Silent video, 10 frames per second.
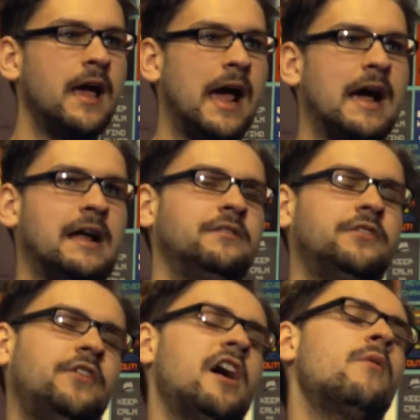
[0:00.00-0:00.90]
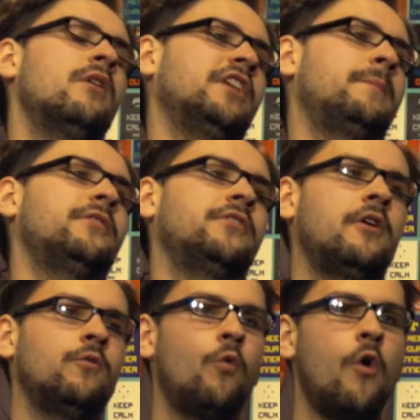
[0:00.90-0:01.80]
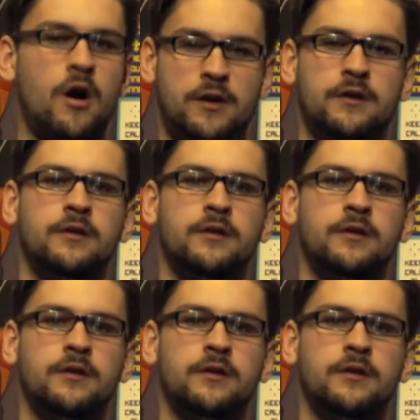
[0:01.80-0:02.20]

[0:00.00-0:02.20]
and Star Wars Episode 1,